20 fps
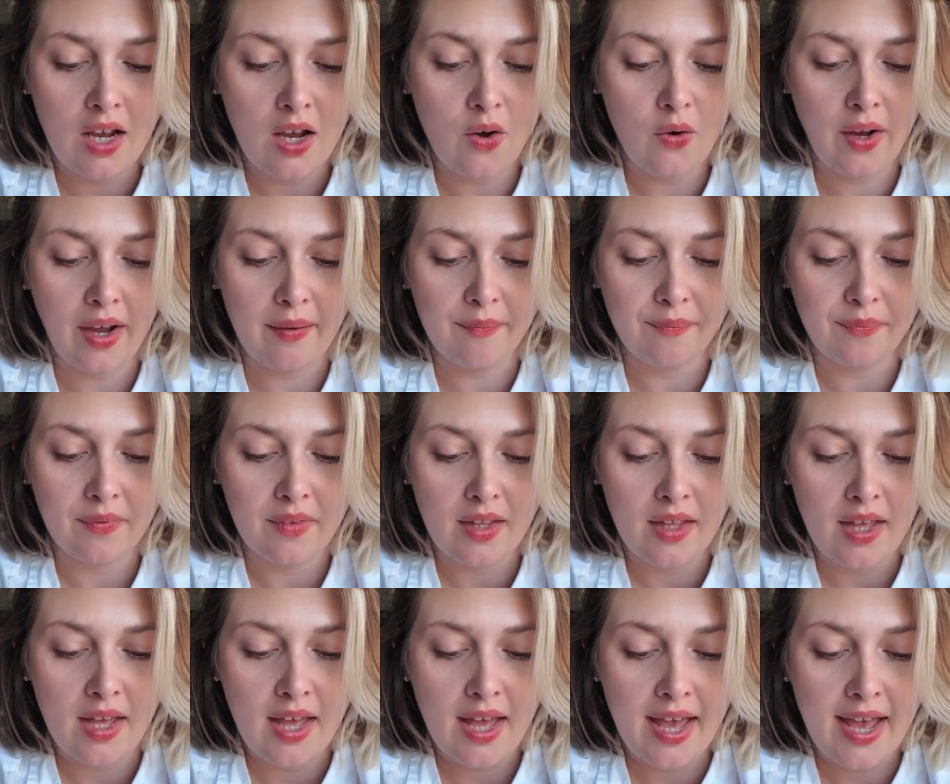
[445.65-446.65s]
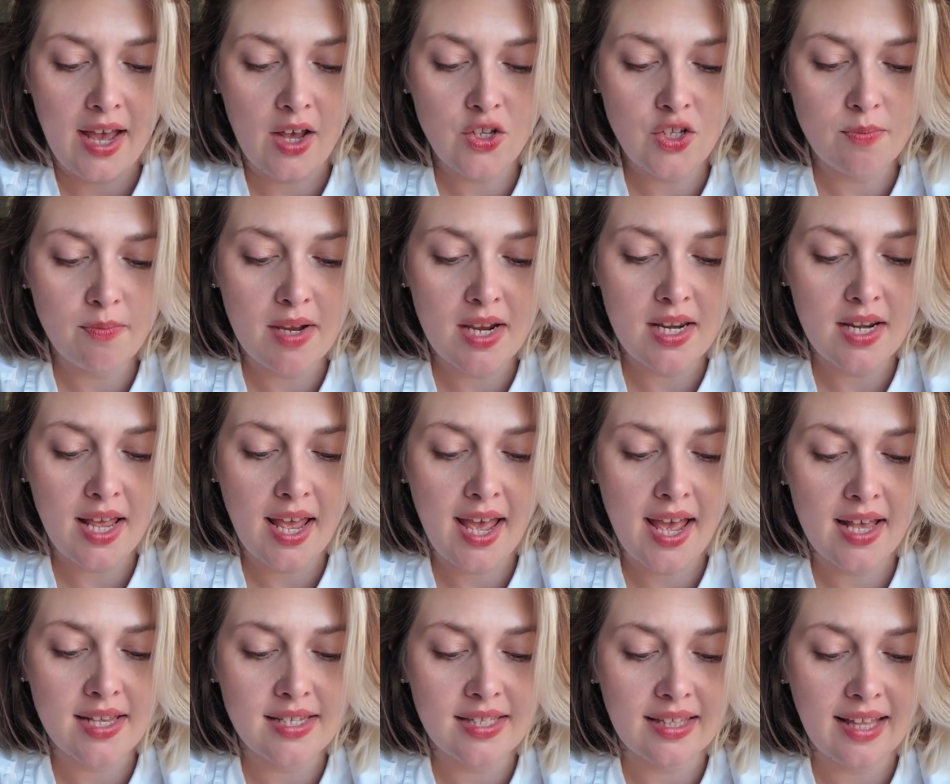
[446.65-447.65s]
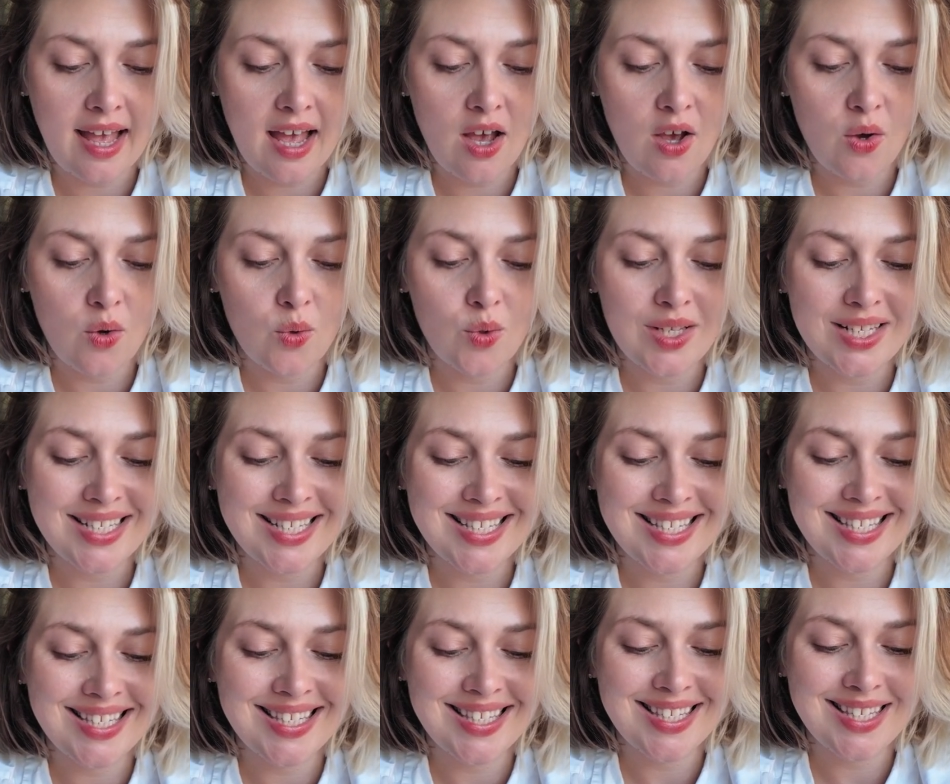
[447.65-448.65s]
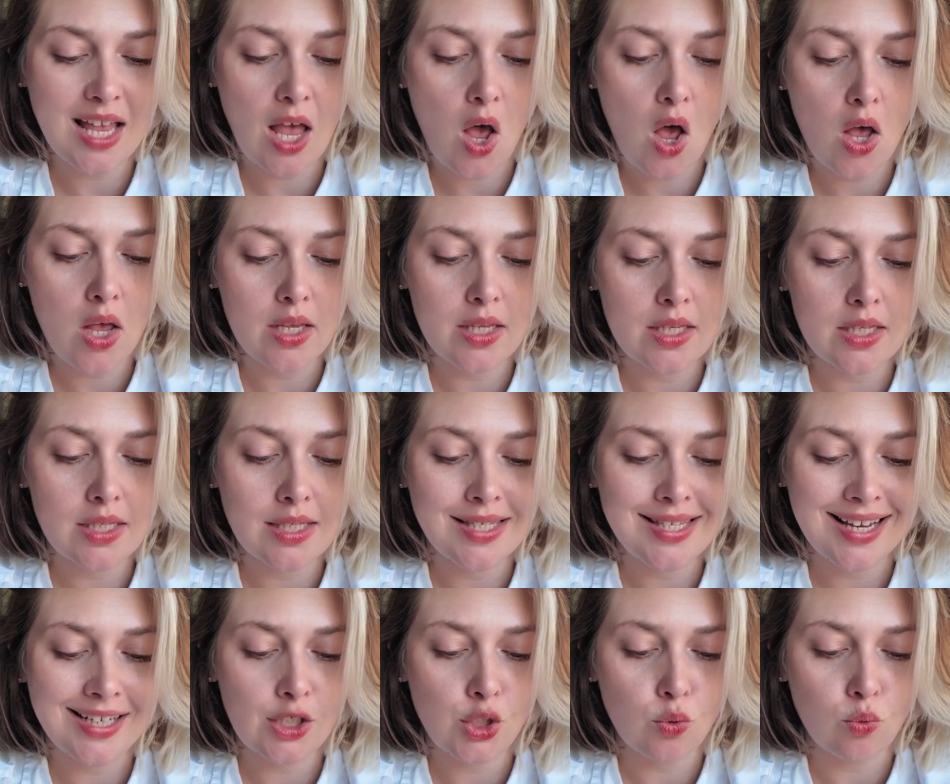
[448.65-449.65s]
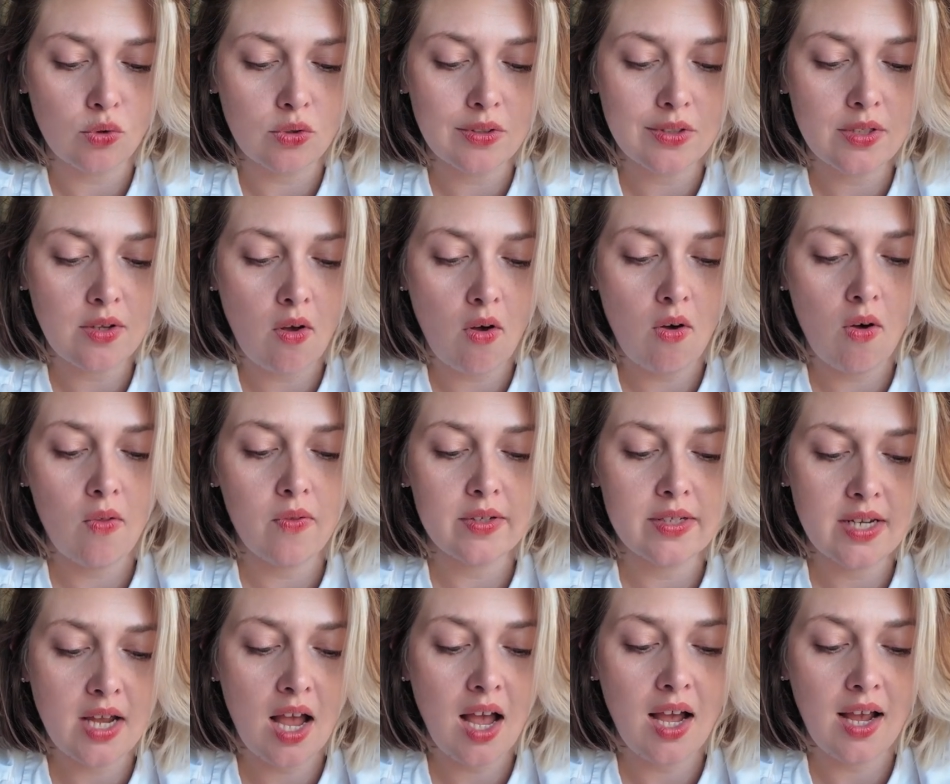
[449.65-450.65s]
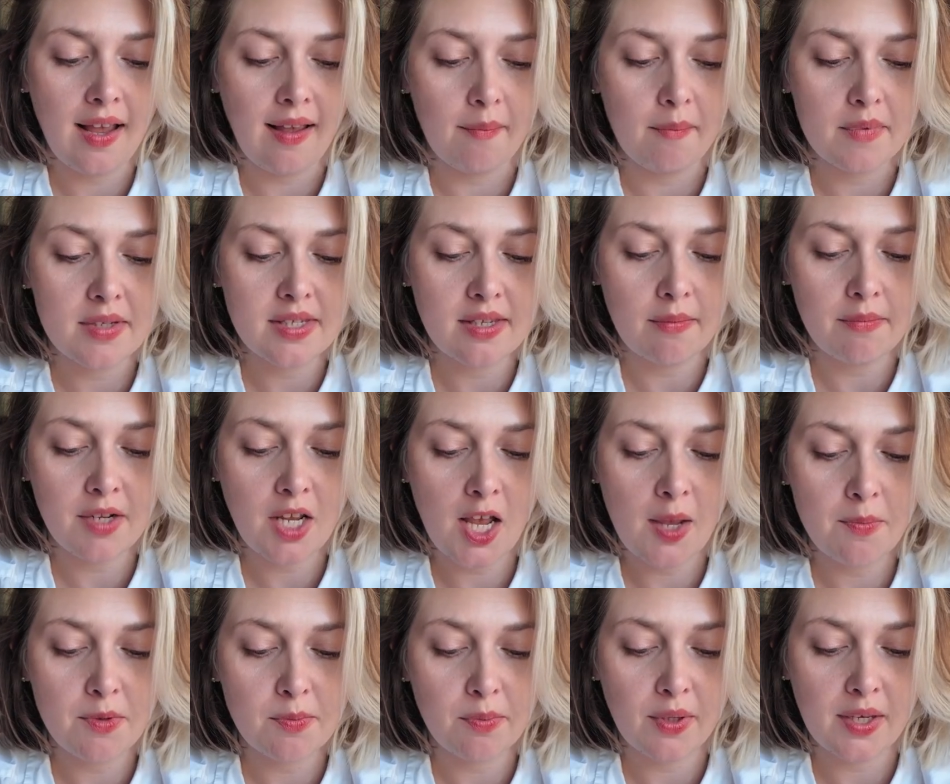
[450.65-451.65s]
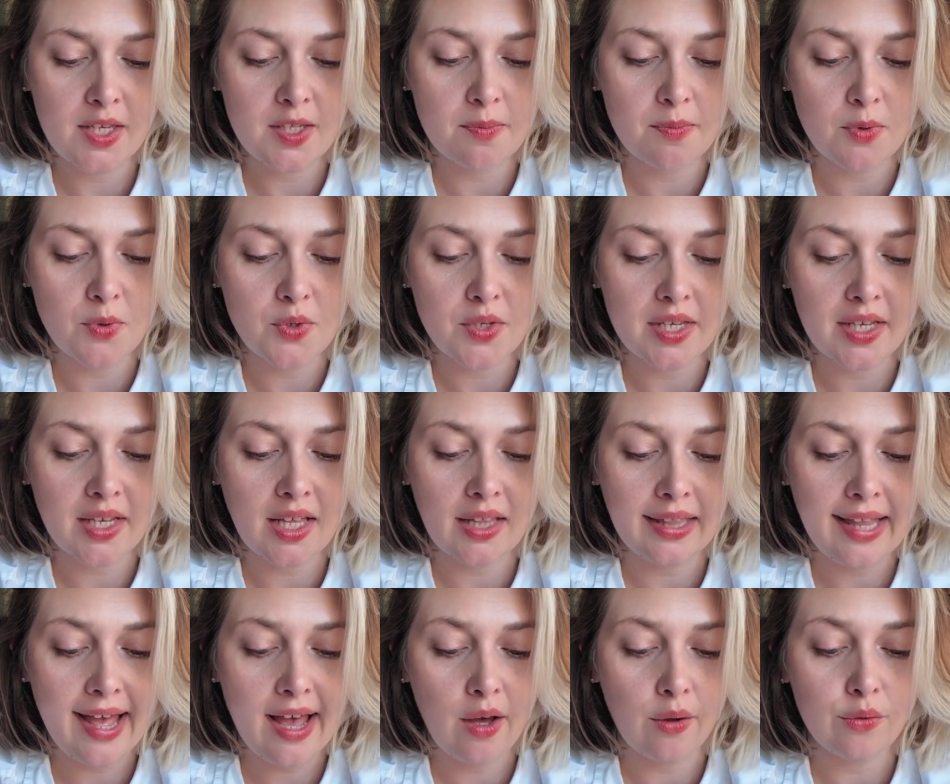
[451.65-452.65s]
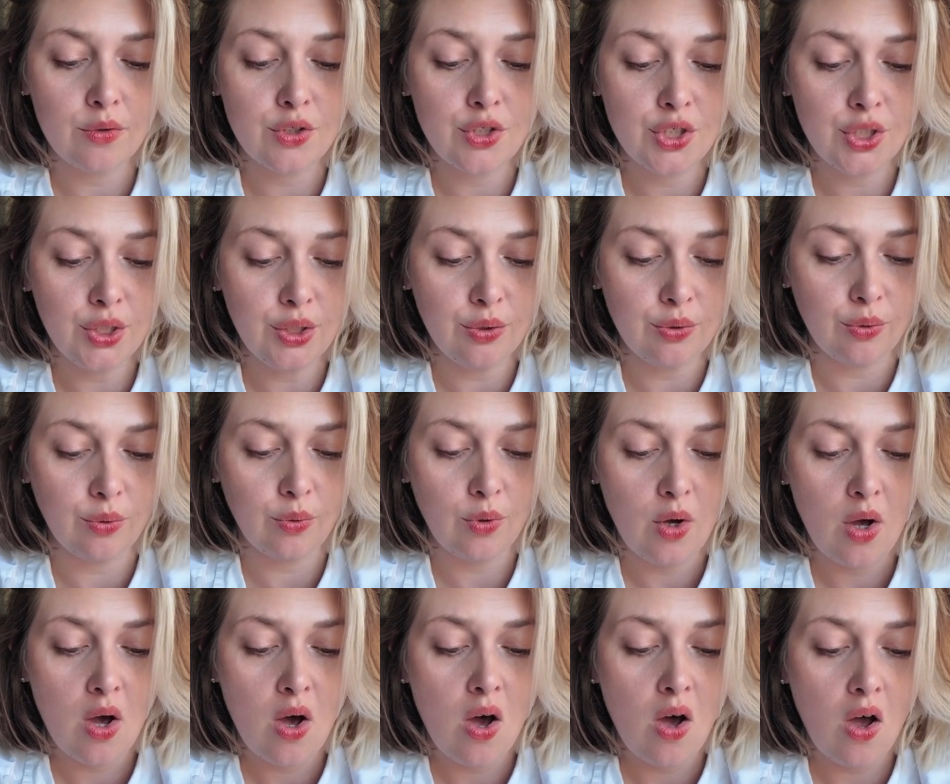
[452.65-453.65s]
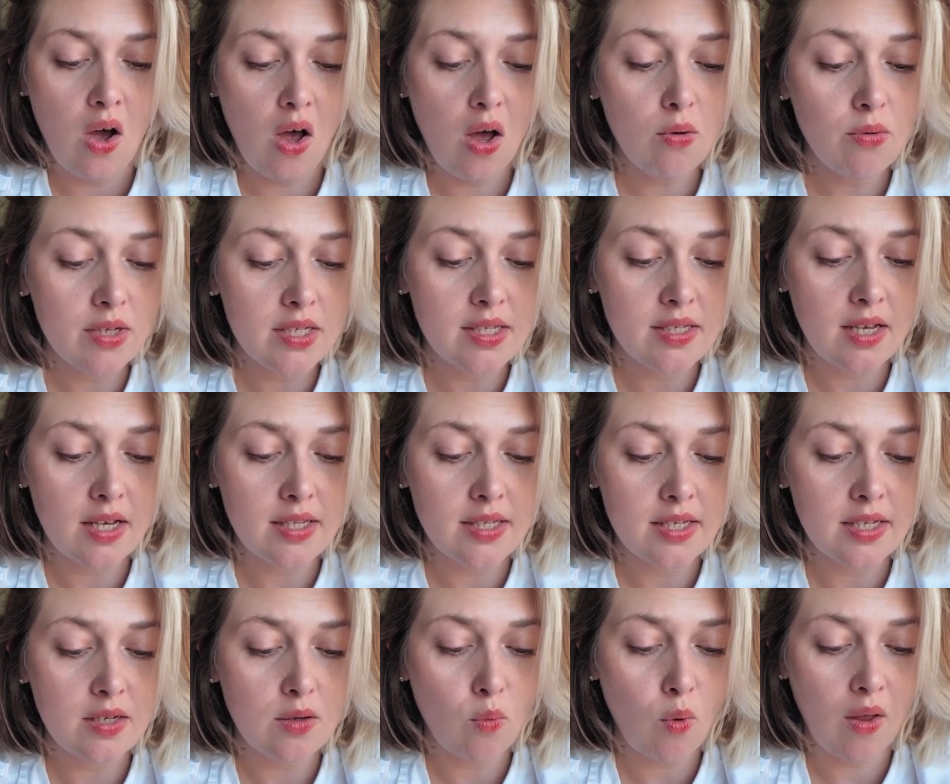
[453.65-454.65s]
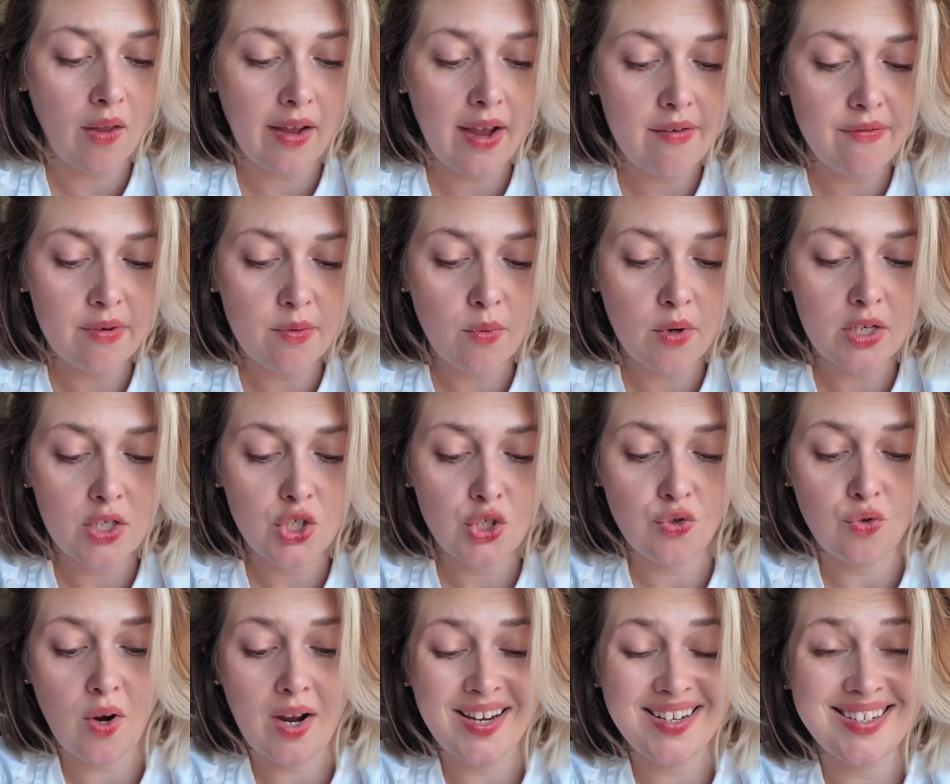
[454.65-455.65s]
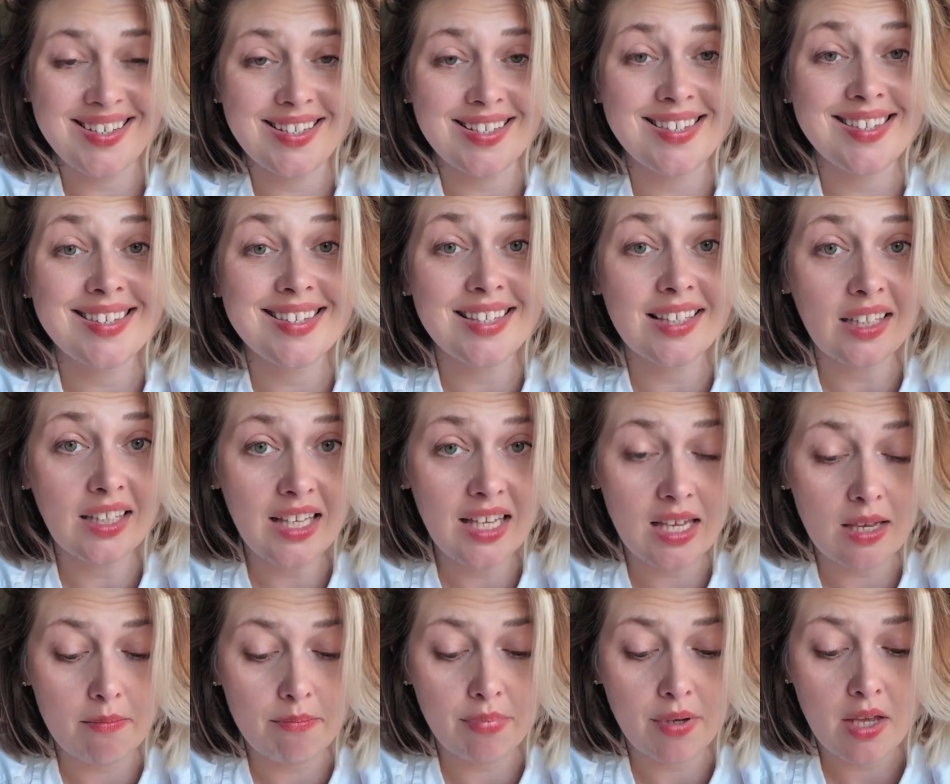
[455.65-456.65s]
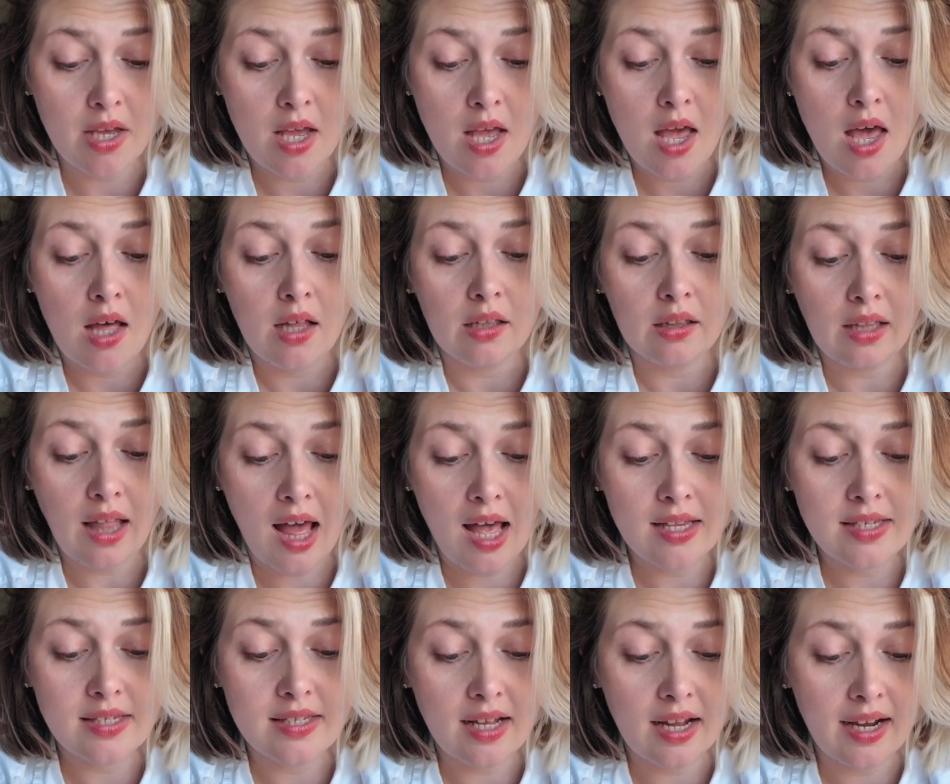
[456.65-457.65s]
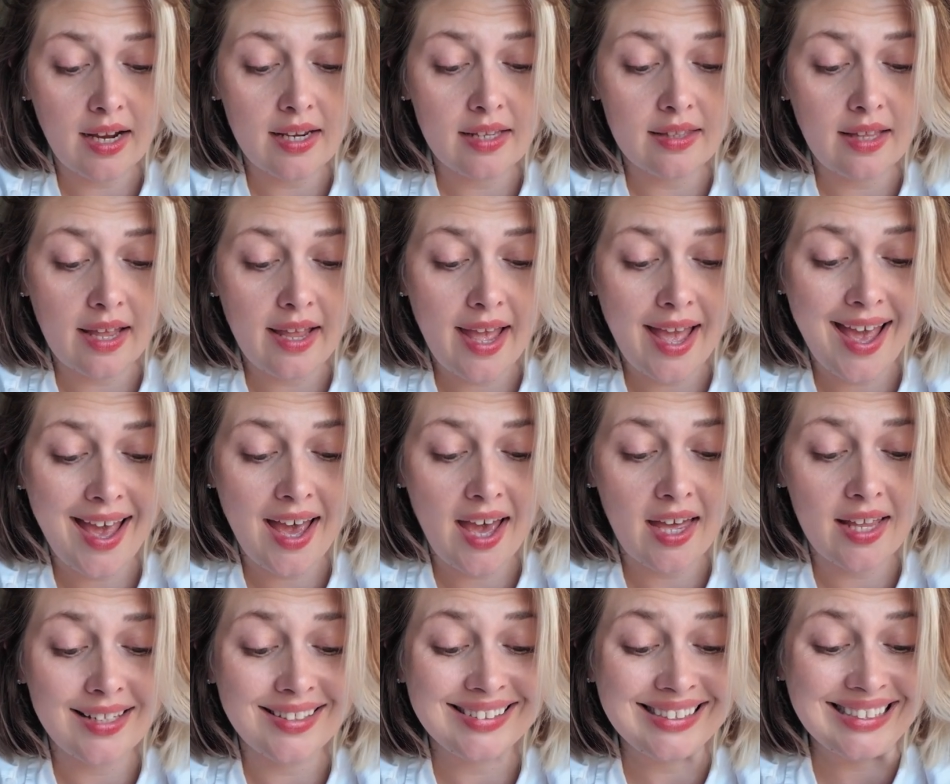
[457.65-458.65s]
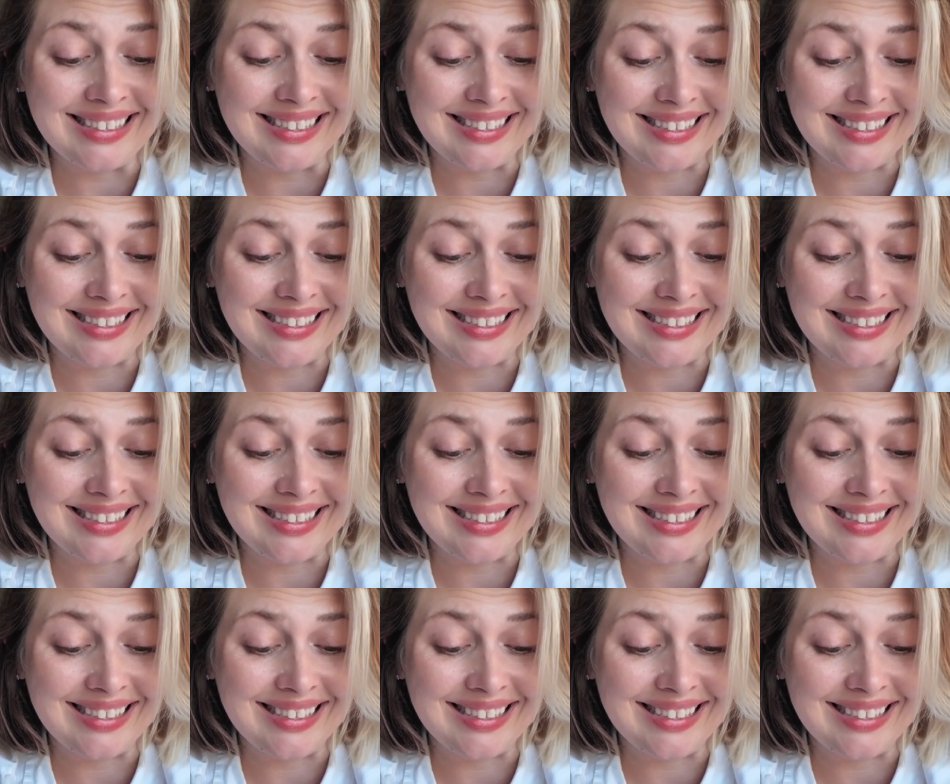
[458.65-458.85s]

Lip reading: Okay. Housemate has loud sexuals all the time. Sometimes plays music loud too. Always does it while everyone is trying to sleep. Last night they had